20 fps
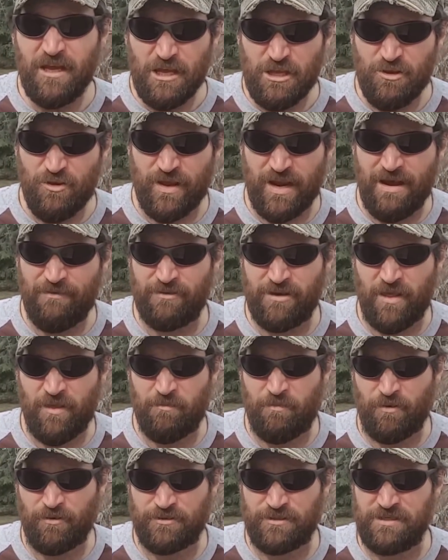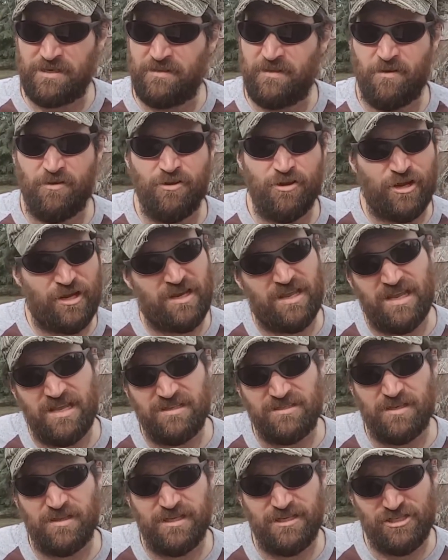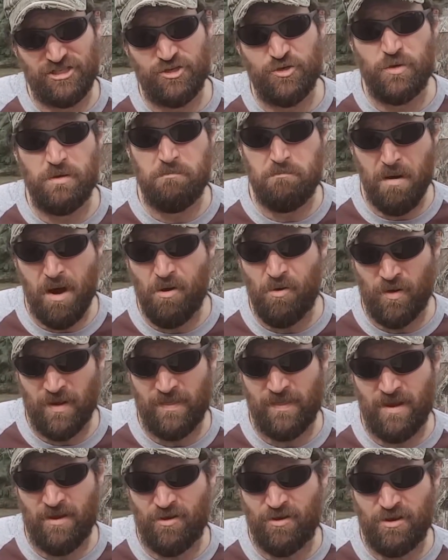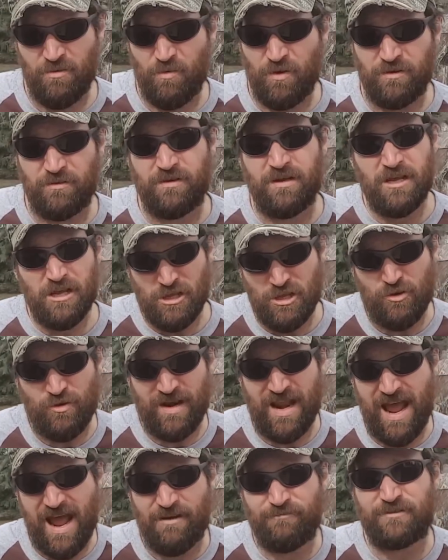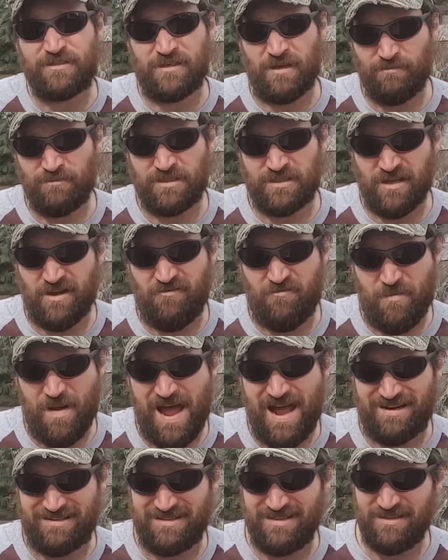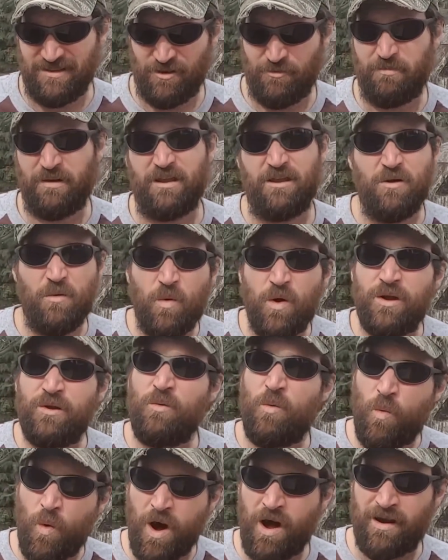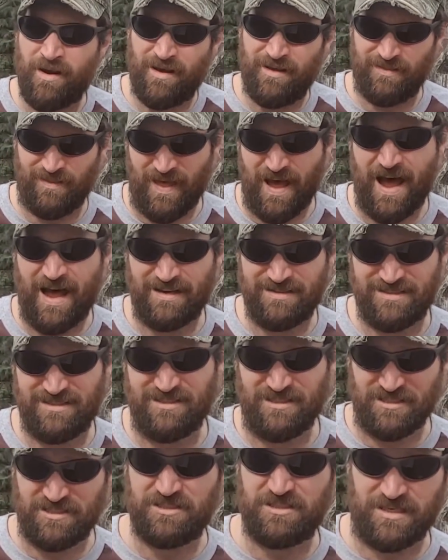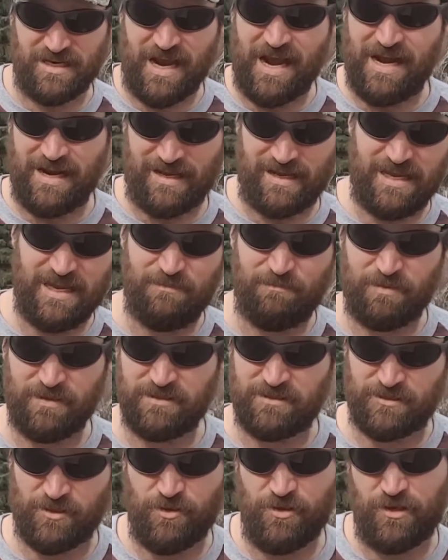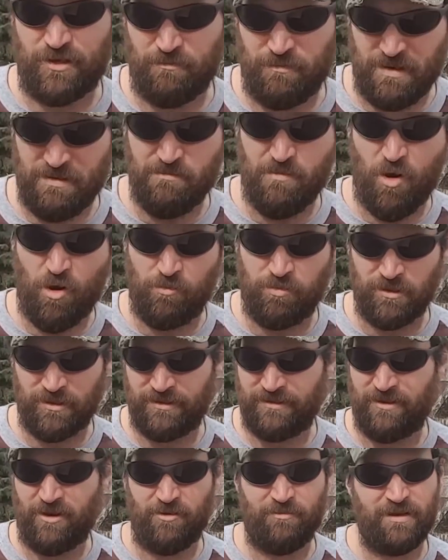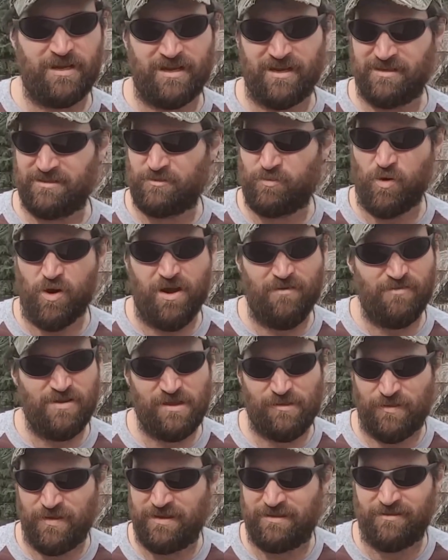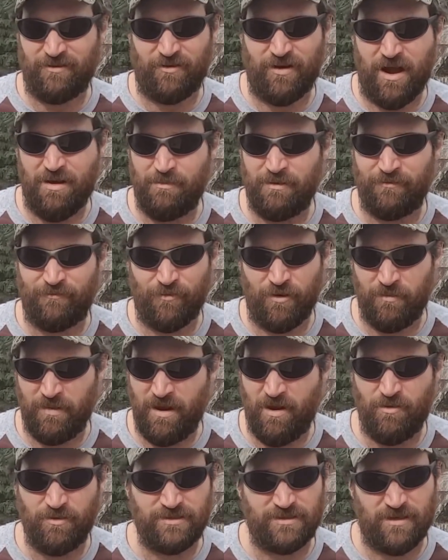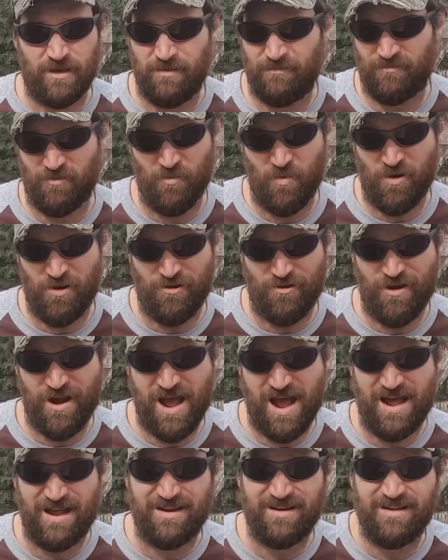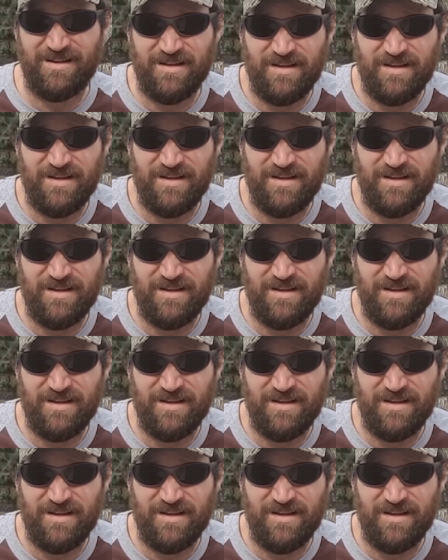You could have another person in there. You could easily shoot a bow in there. You could have some stuff packed in there, but you wouldn't want a lot, just to kind of keep it so you could be mobile in there, because wherever you think they're coming from, they always come from where you're not.